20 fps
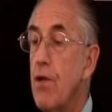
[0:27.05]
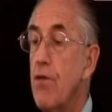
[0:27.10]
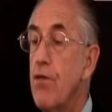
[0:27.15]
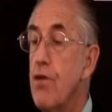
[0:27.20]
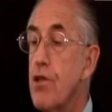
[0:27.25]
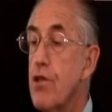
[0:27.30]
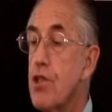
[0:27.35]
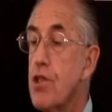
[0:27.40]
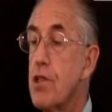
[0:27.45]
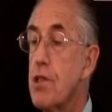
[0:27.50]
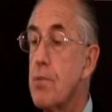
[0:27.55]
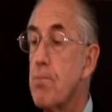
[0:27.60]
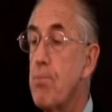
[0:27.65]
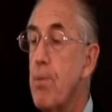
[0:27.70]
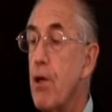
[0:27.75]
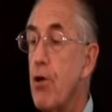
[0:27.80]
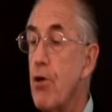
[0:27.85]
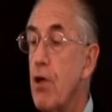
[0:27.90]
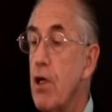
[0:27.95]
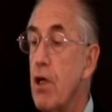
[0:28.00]
the
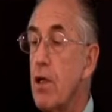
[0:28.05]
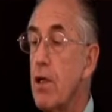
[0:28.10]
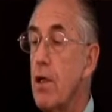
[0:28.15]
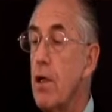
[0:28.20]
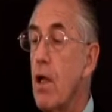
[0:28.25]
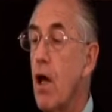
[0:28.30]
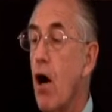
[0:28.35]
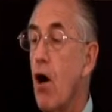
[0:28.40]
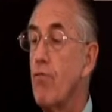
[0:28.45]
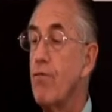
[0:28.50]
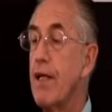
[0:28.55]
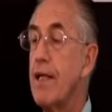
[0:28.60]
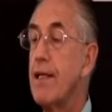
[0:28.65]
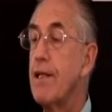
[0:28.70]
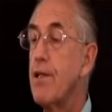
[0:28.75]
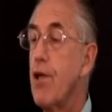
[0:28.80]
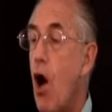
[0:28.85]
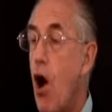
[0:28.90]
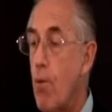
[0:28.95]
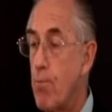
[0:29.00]
spirit of
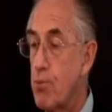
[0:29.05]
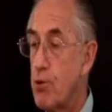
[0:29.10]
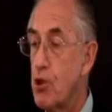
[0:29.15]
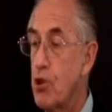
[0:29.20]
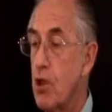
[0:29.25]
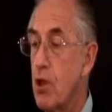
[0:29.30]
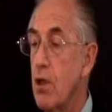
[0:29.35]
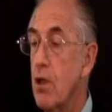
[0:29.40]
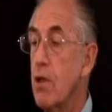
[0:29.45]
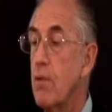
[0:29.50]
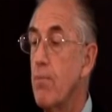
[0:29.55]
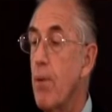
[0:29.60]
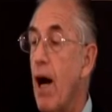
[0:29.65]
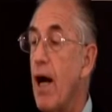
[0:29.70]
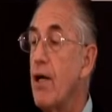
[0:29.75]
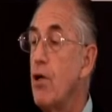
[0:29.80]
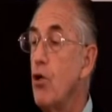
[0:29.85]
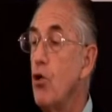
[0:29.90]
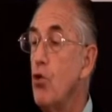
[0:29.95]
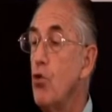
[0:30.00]
adoption
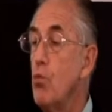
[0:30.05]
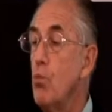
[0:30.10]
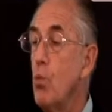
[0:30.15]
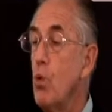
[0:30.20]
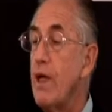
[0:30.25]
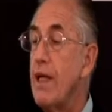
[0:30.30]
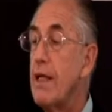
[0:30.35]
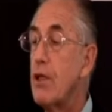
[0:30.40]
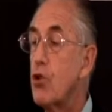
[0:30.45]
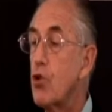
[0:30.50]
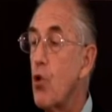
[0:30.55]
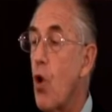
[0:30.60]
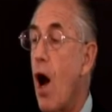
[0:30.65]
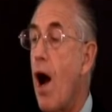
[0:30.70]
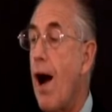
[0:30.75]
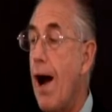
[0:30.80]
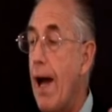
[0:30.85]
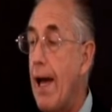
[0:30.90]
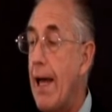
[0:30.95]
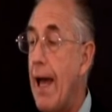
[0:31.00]
by whom we
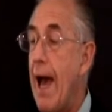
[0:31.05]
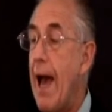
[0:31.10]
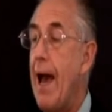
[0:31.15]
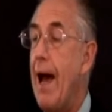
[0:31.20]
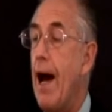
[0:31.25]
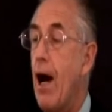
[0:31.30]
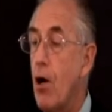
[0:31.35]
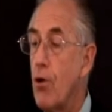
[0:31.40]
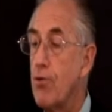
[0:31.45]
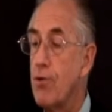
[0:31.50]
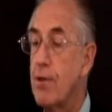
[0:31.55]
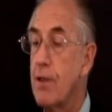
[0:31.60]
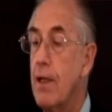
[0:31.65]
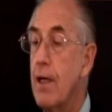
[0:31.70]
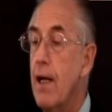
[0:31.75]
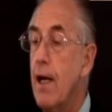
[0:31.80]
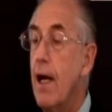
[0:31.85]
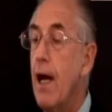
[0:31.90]
cry out,